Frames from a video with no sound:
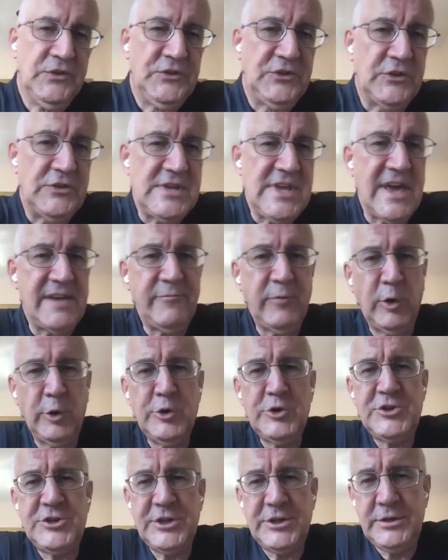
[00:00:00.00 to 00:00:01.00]
So the
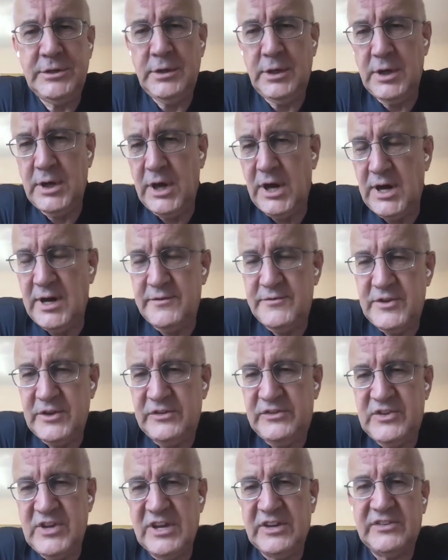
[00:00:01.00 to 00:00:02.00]
evolution of the
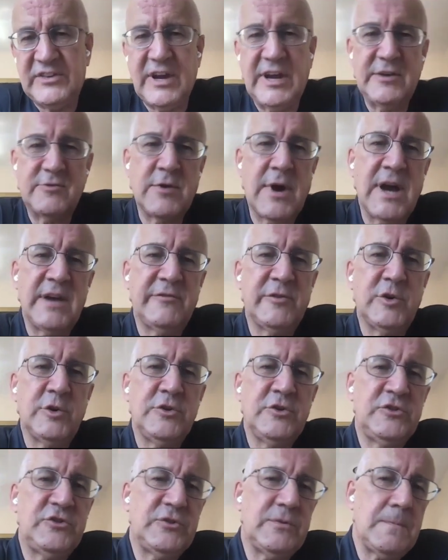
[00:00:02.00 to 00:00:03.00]
CSI
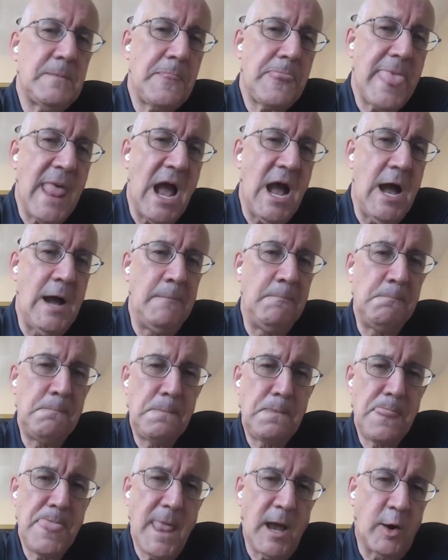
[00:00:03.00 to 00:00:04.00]
drivers,
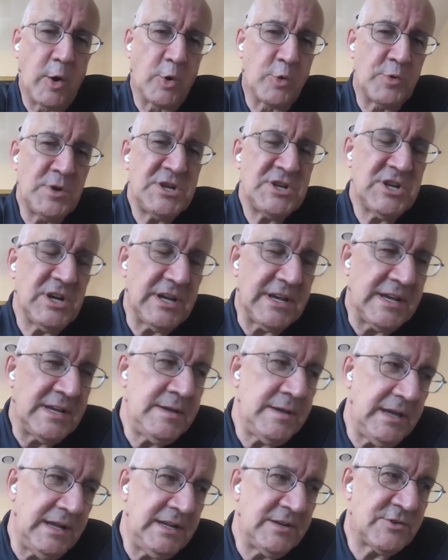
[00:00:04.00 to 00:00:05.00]

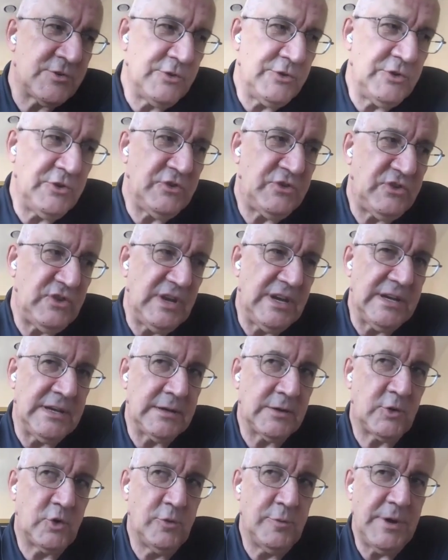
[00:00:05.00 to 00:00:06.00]
originally introduced
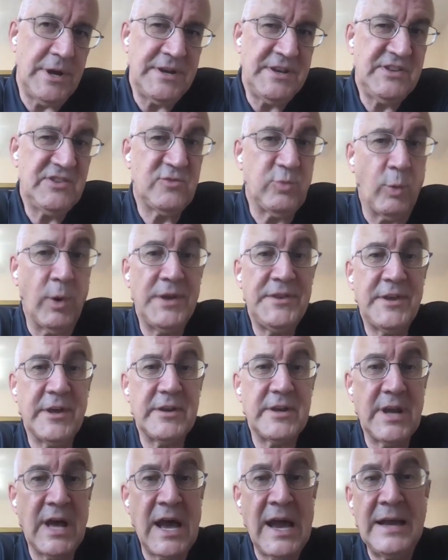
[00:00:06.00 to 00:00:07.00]
in Kubernetes
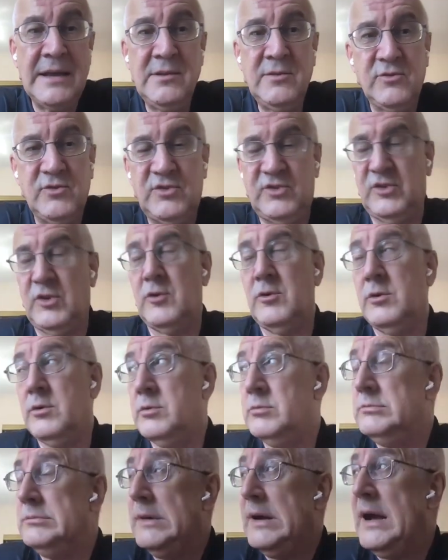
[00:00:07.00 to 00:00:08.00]
1.9.
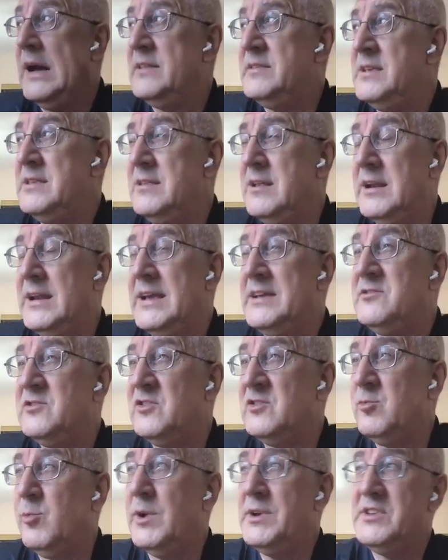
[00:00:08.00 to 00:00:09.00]
So I think the
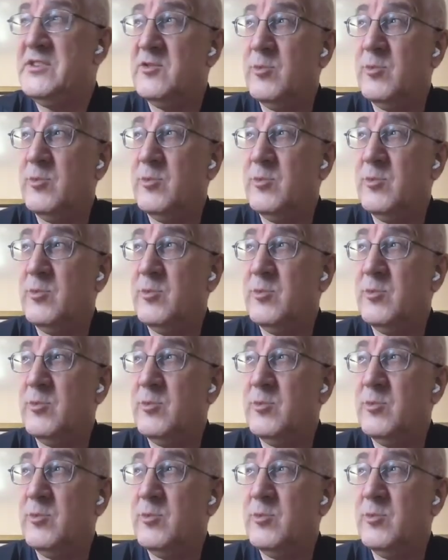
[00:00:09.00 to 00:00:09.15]
latest one